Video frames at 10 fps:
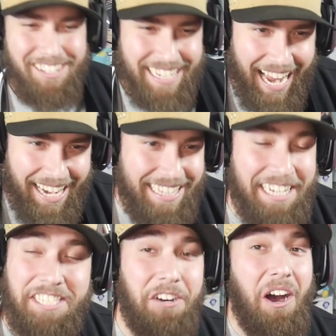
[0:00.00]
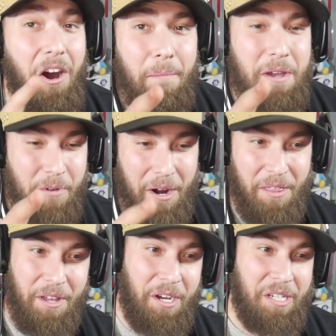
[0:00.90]
Okay, they still owe me one
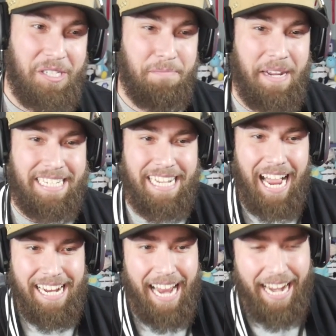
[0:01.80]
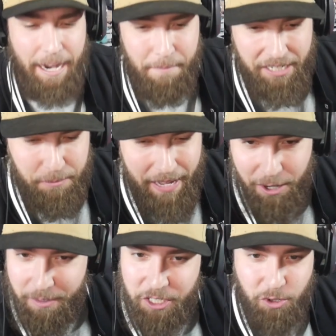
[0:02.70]
of those. P C I can't get much
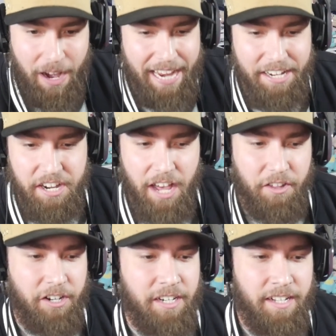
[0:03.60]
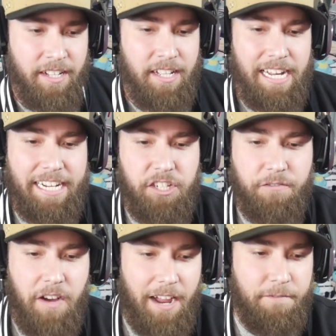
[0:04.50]
better. We strand another. Hits are
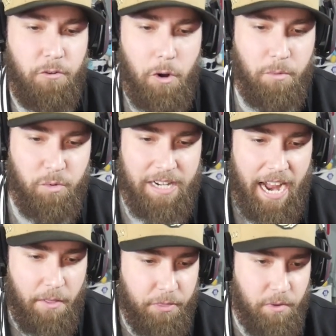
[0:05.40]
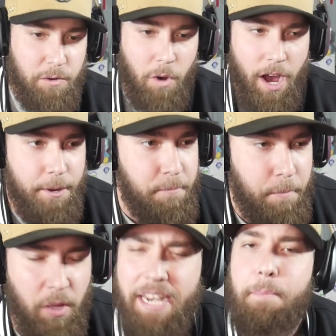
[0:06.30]
five four, but we're down three one.
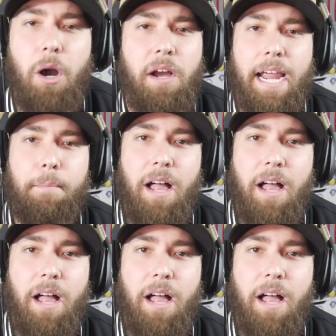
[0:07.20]
Plenty of ball game